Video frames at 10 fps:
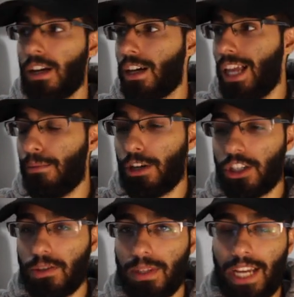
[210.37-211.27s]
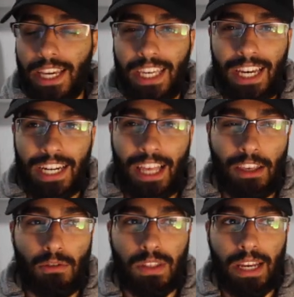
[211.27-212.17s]
collaborations with Nike and they
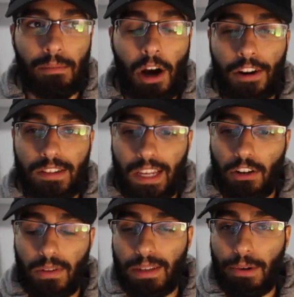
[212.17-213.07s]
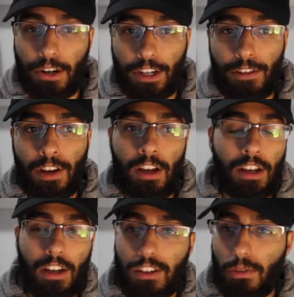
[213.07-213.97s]
use like models that no one's ever heard of,
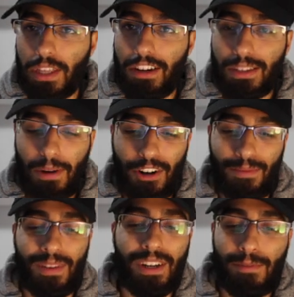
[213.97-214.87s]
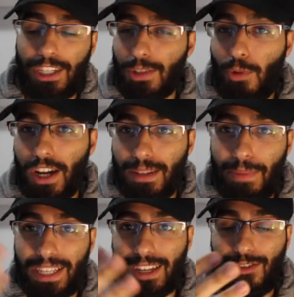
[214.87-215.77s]
because no one cares about them. We just want the
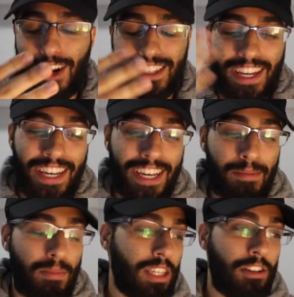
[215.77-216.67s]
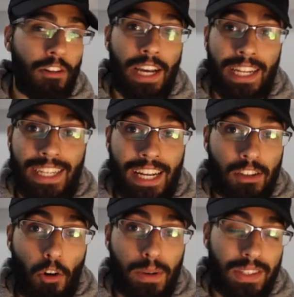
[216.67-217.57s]
basic ones that hit, but you know, it gets
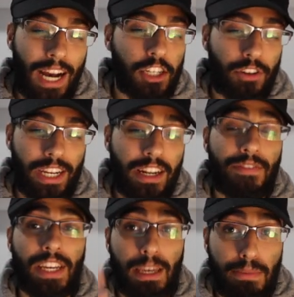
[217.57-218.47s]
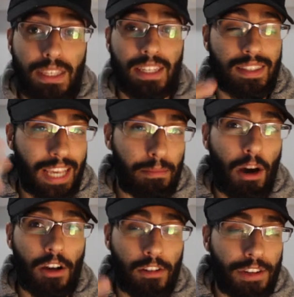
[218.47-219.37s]
oversaturated if they keep using the same
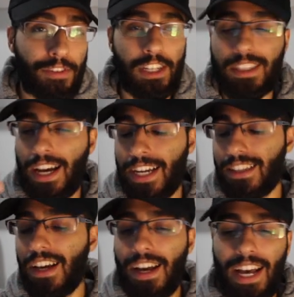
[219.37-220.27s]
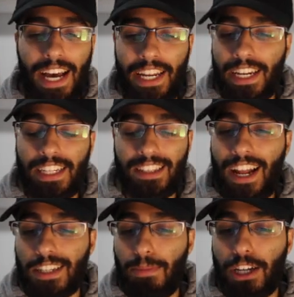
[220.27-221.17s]
model, different designs, and then it's
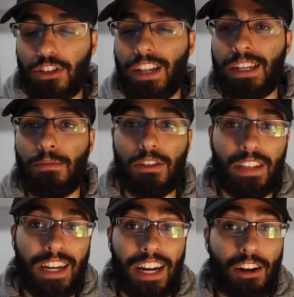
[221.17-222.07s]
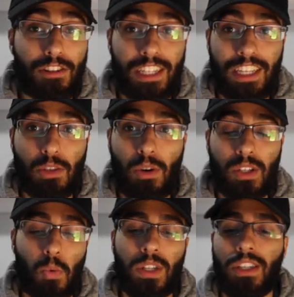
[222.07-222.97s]
not special anymore, so they gotta go to these
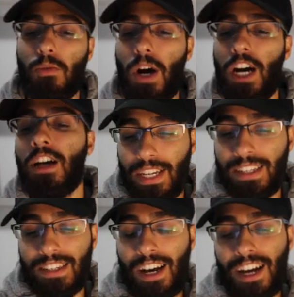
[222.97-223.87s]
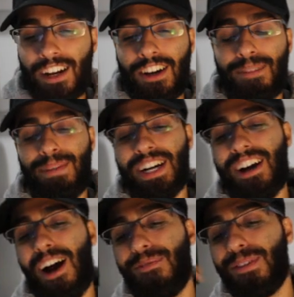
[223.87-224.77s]
ones once in a while. It's not gonna be a
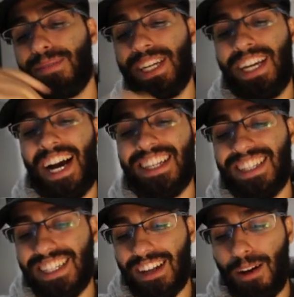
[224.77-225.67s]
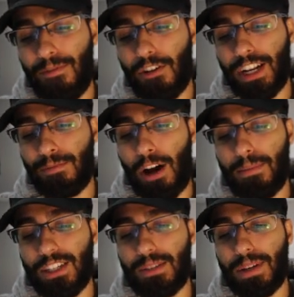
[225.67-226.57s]
cop for me. I see it's upvoted
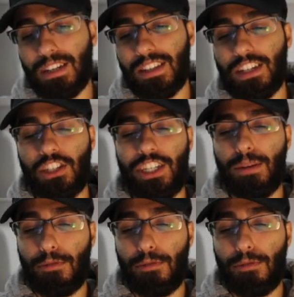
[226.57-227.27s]
probably just because of the cheetah